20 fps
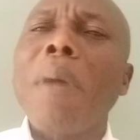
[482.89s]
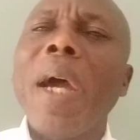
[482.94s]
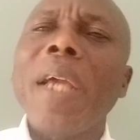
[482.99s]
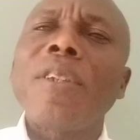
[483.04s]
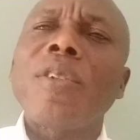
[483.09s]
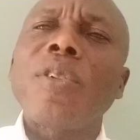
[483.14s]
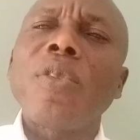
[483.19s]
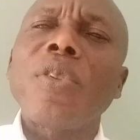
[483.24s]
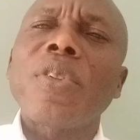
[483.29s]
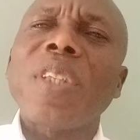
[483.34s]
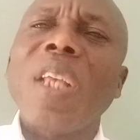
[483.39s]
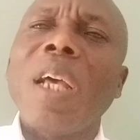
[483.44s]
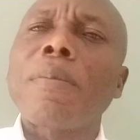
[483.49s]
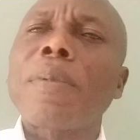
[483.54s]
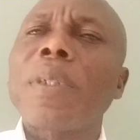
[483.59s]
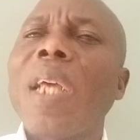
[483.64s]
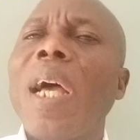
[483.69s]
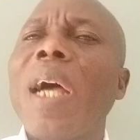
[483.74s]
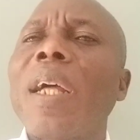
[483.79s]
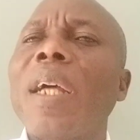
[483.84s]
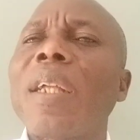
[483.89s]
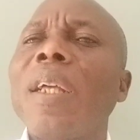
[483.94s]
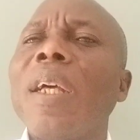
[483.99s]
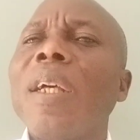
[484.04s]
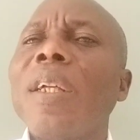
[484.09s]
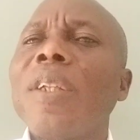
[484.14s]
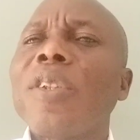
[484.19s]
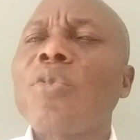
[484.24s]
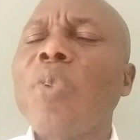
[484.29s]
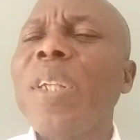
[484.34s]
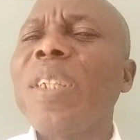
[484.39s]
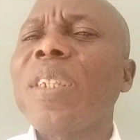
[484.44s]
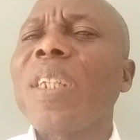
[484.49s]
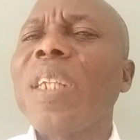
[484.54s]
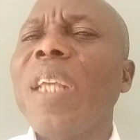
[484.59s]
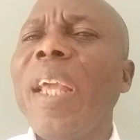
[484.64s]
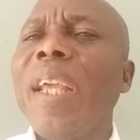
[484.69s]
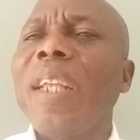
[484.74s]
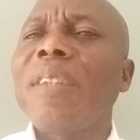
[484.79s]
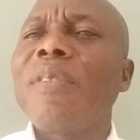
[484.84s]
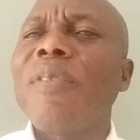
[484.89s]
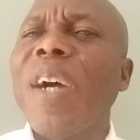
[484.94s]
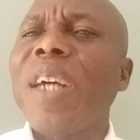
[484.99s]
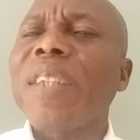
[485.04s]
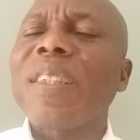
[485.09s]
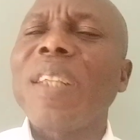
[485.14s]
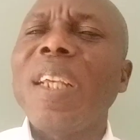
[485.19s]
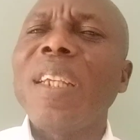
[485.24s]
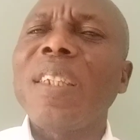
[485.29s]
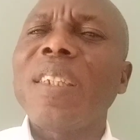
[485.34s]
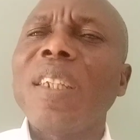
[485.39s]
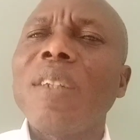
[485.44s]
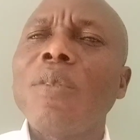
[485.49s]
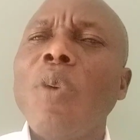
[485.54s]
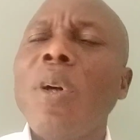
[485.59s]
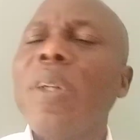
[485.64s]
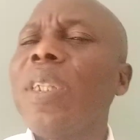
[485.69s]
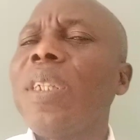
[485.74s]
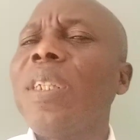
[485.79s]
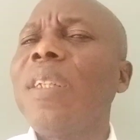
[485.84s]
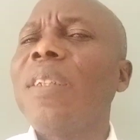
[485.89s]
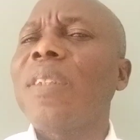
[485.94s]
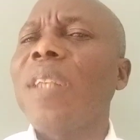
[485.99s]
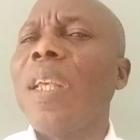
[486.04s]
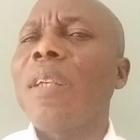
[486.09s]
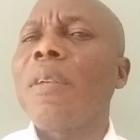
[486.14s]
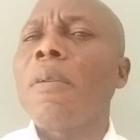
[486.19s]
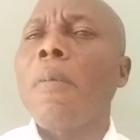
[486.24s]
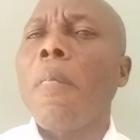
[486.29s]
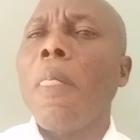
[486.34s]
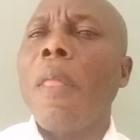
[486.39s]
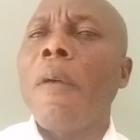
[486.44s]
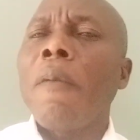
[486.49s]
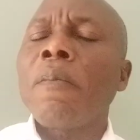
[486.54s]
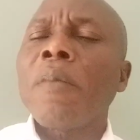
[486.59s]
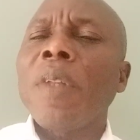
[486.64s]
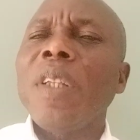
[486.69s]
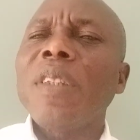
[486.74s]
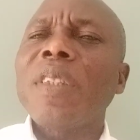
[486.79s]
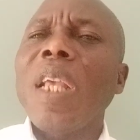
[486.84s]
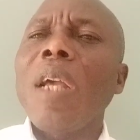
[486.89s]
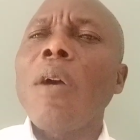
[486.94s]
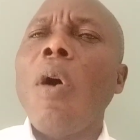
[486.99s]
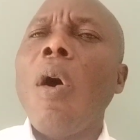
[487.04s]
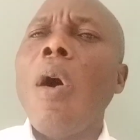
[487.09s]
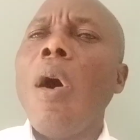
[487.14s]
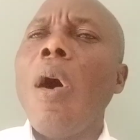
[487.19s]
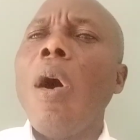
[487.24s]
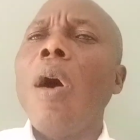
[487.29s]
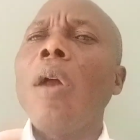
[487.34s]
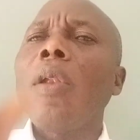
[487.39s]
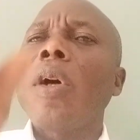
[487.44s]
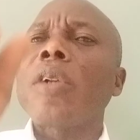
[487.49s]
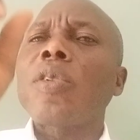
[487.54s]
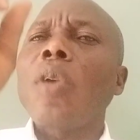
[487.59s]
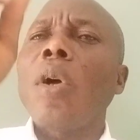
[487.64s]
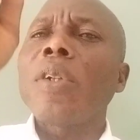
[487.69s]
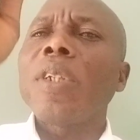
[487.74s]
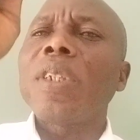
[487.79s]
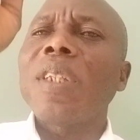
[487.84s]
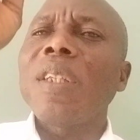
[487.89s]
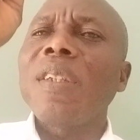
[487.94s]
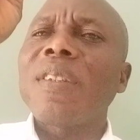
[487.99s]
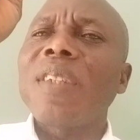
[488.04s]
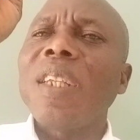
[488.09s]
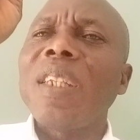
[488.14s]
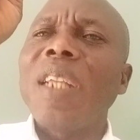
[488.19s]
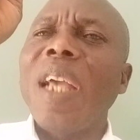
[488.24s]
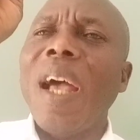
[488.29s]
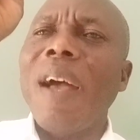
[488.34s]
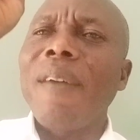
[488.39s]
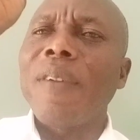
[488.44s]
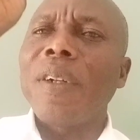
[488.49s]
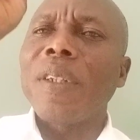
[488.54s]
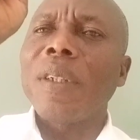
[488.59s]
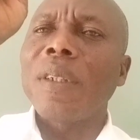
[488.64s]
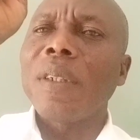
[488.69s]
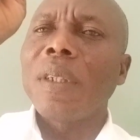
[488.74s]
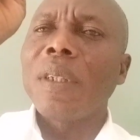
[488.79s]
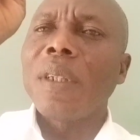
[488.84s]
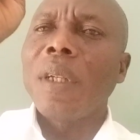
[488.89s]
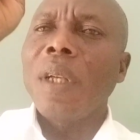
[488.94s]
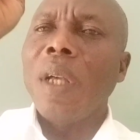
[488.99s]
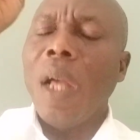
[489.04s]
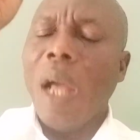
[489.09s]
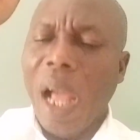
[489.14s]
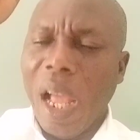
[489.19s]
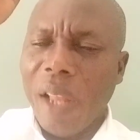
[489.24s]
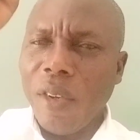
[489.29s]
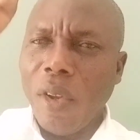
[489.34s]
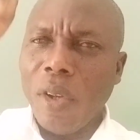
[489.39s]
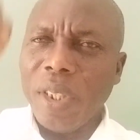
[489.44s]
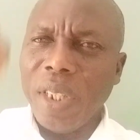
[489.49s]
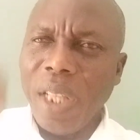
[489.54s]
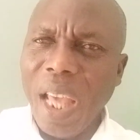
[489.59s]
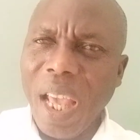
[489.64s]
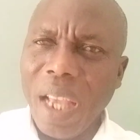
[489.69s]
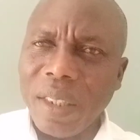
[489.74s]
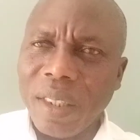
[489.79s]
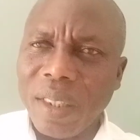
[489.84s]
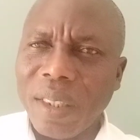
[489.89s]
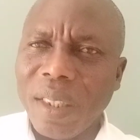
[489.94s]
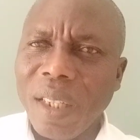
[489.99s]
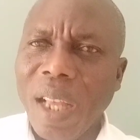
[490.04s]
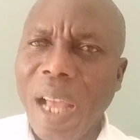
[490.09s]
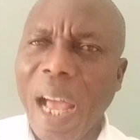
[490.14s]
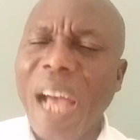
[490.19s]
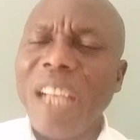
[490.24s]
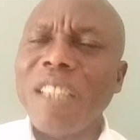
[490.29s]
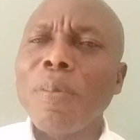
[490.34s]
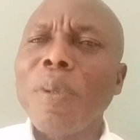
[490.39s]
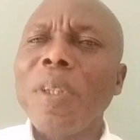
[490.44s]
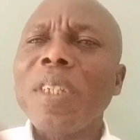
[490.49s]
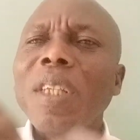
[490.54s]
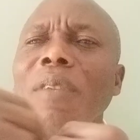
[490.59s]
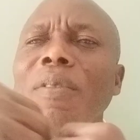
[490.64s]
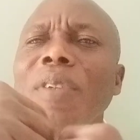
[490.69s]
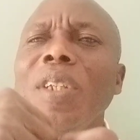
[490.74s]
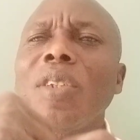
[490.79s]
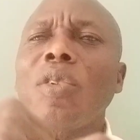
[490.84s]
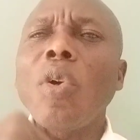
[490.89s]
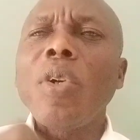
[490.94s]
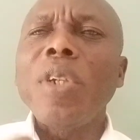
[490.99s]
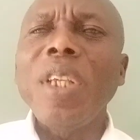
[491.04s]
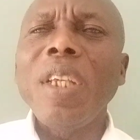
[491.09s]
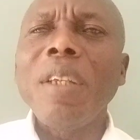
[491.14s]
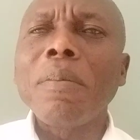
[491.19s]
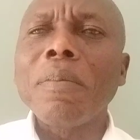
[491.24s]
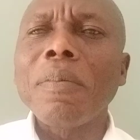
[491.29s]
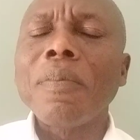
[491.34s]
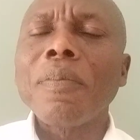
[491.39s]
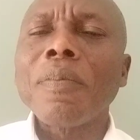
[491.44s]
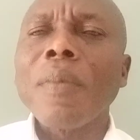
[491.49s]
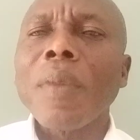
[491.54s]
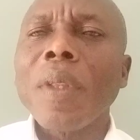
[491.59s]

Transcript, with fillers: Matthew chapter 28, verse 18, what did he say? He said, all authorities in heaven and on earth has been given to him.